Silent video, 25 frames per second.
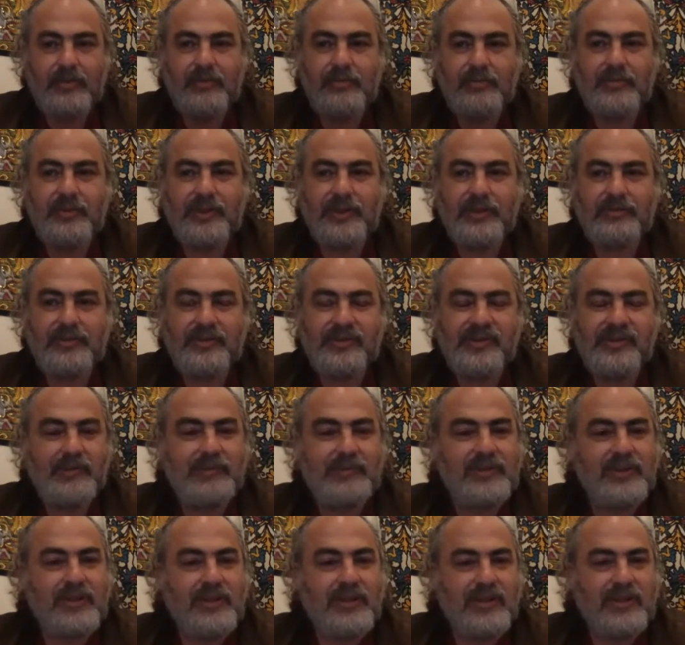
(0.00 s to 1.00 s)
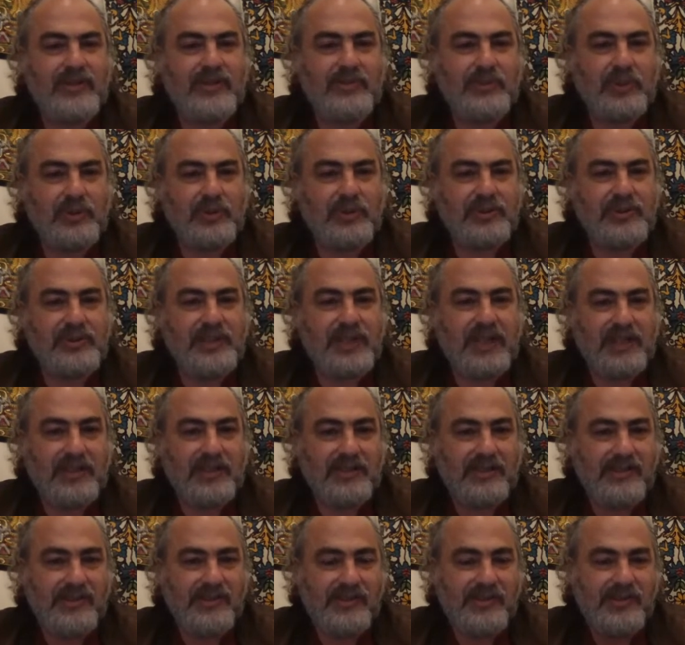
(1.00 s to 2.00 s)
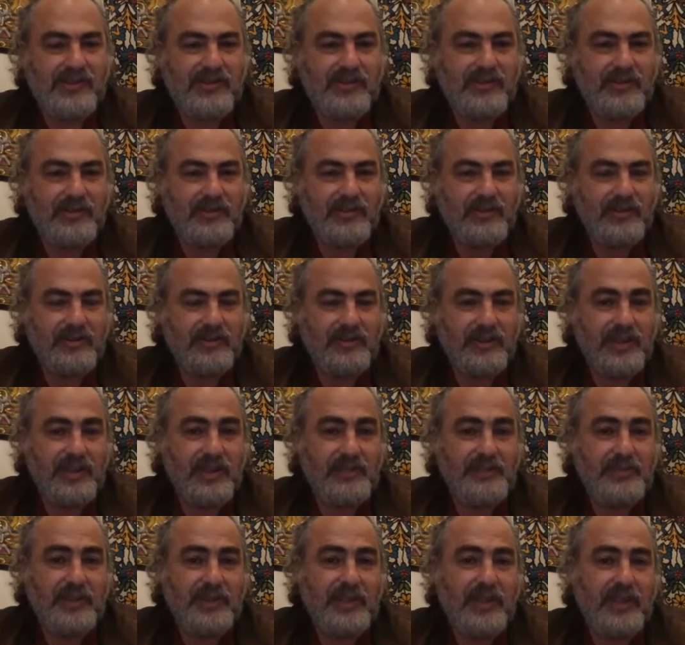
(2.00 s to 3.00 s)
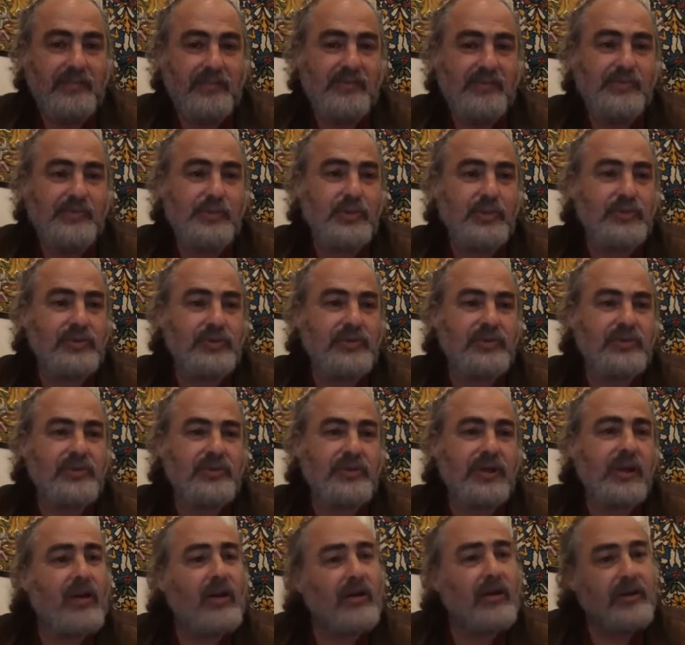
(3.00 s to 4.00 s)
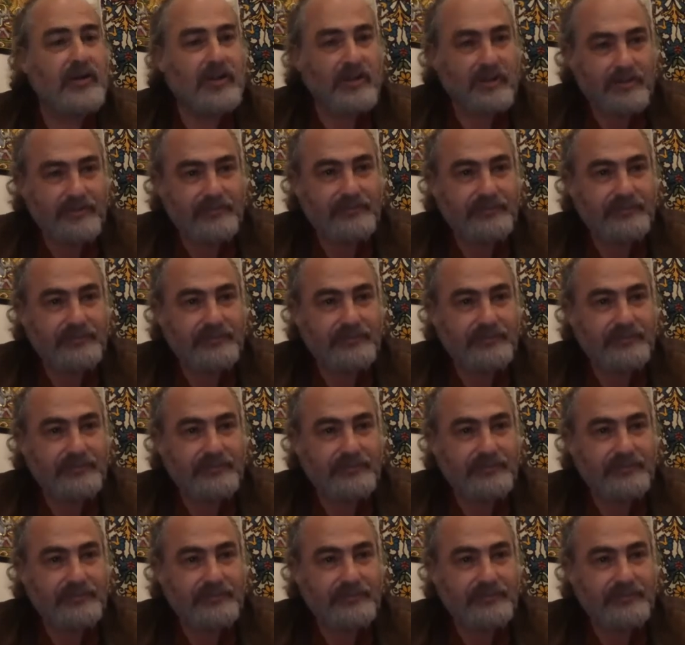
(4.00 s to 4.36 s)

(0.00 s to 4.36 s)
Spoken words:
Whenever something is more dense, it becomes more dark.